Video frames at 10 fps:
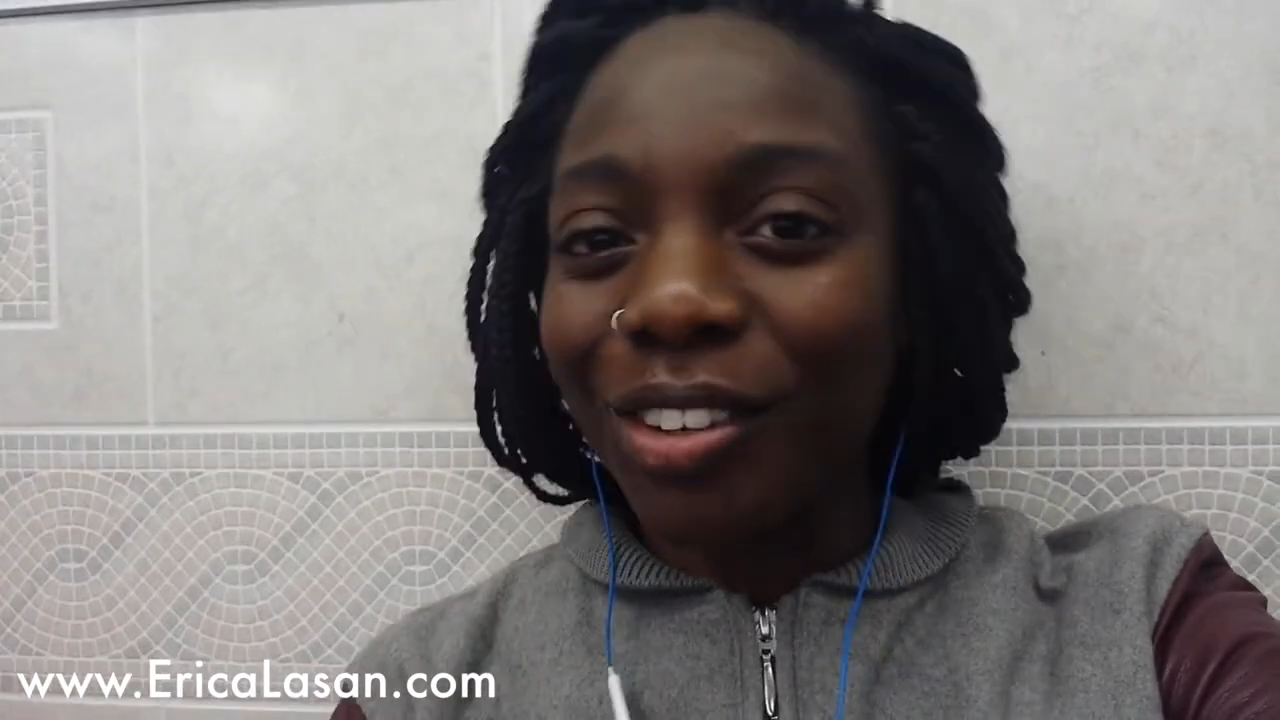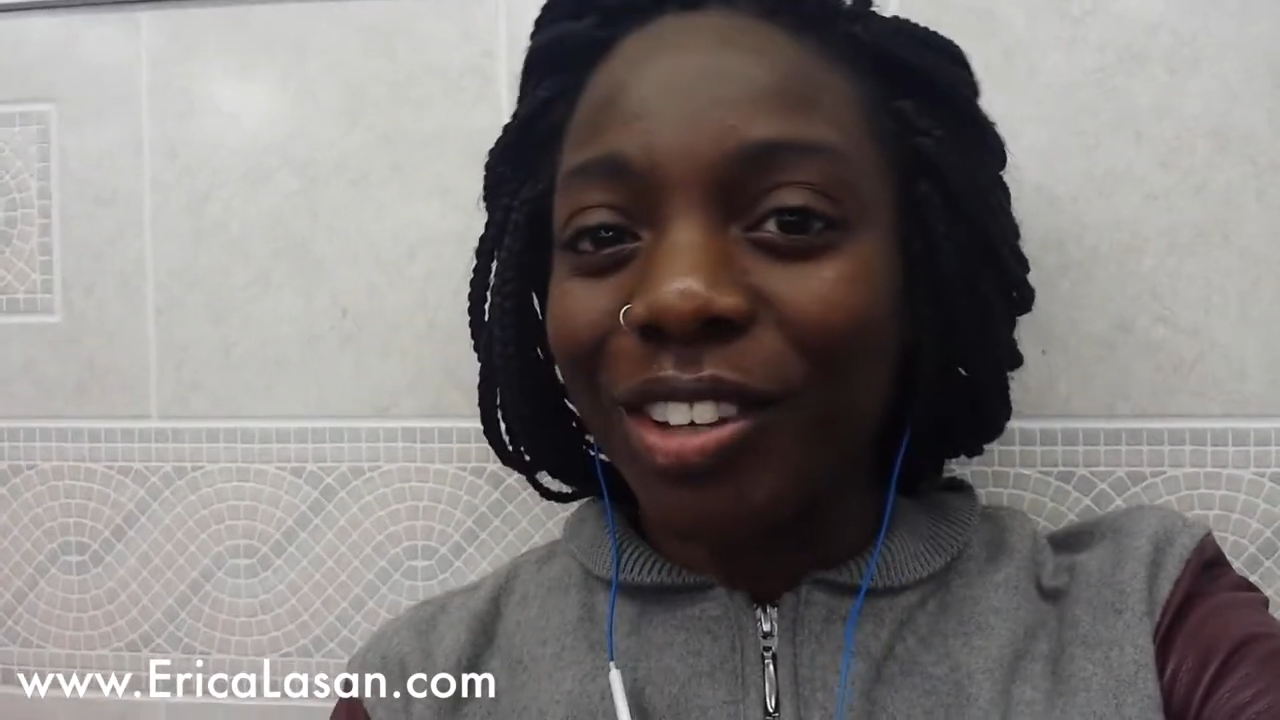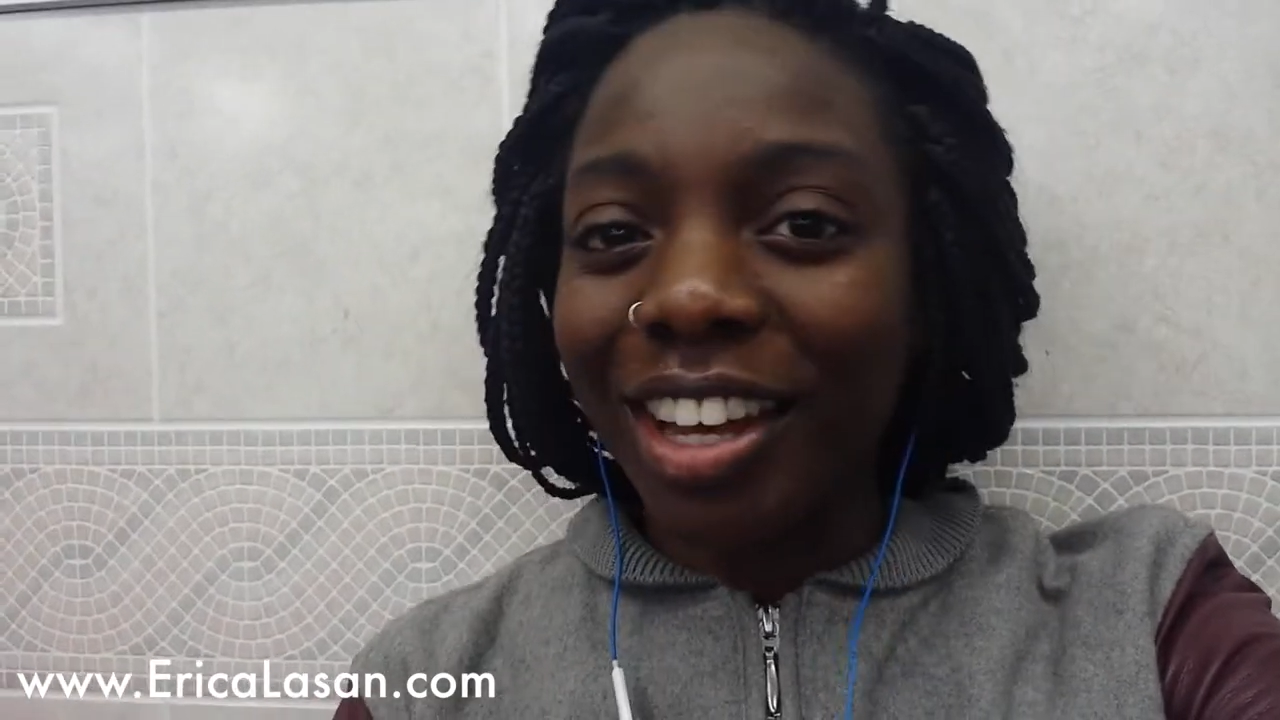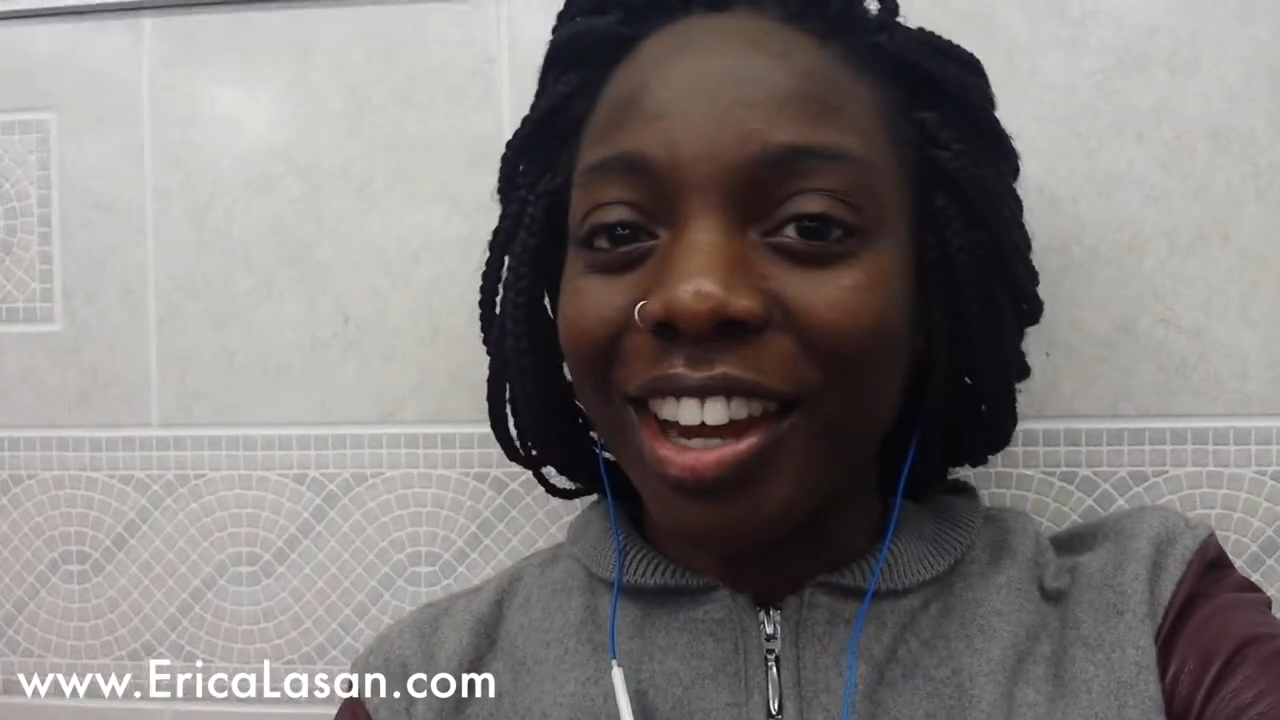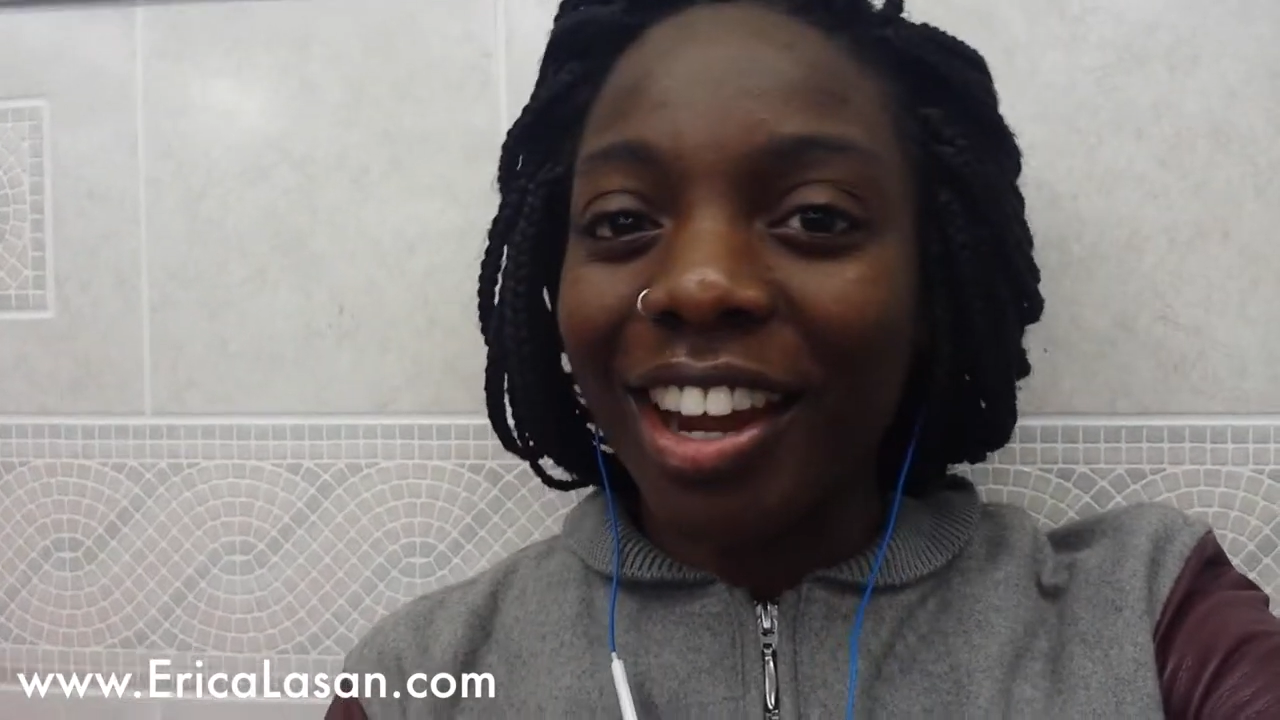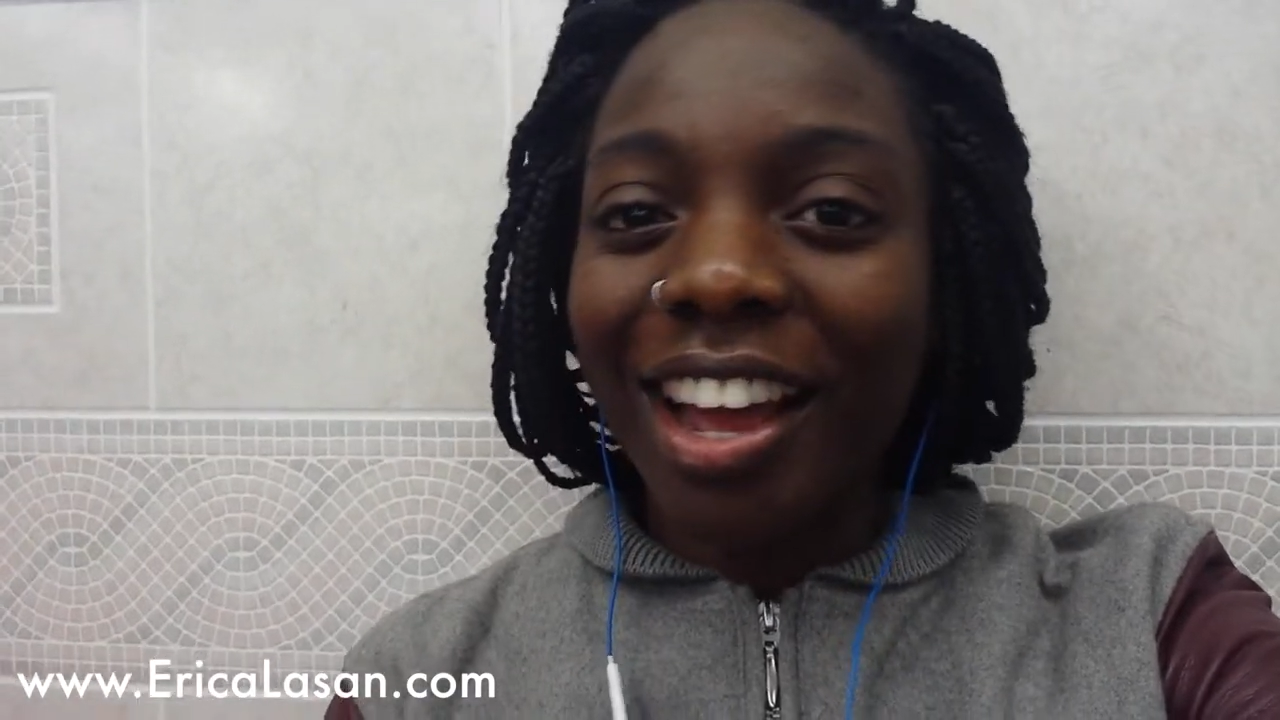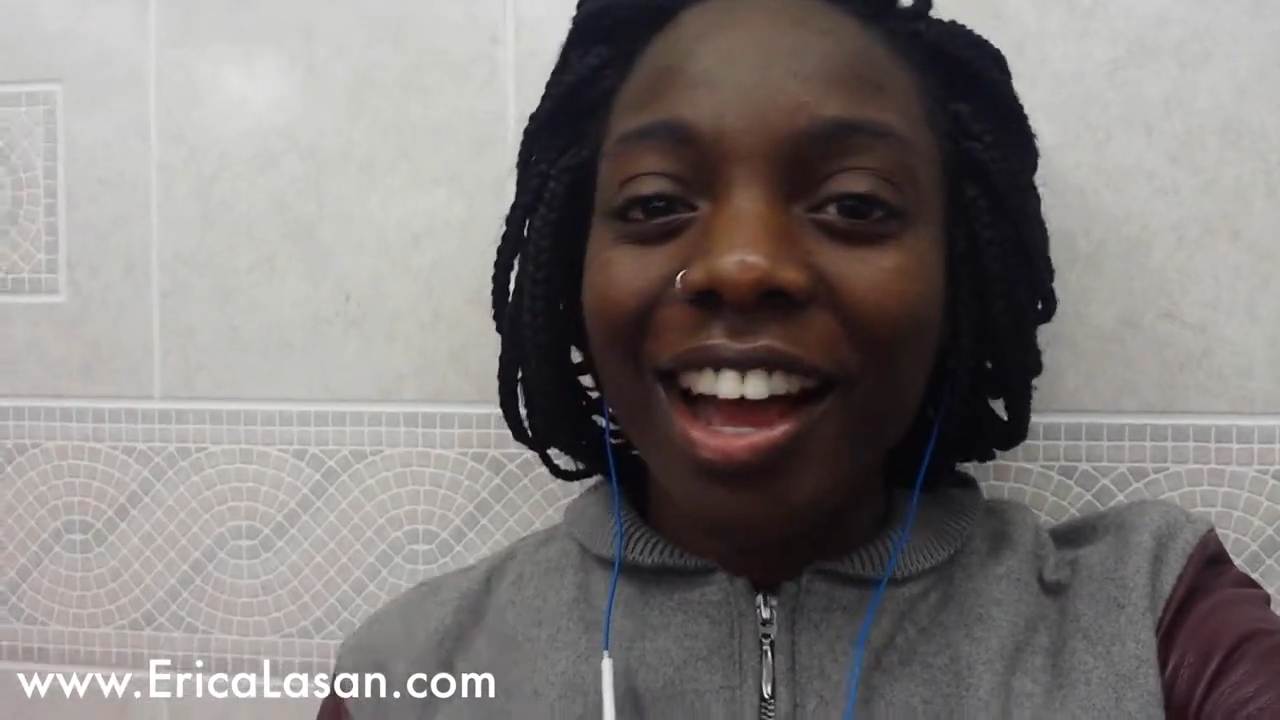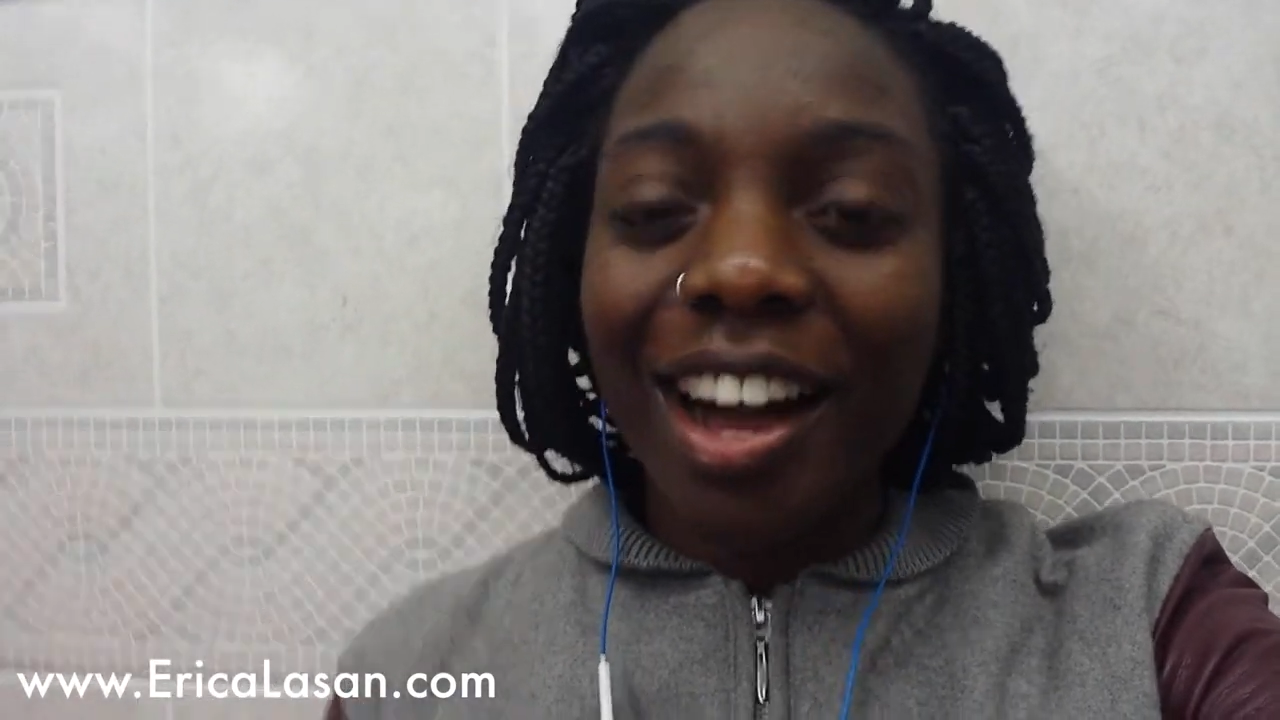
new year.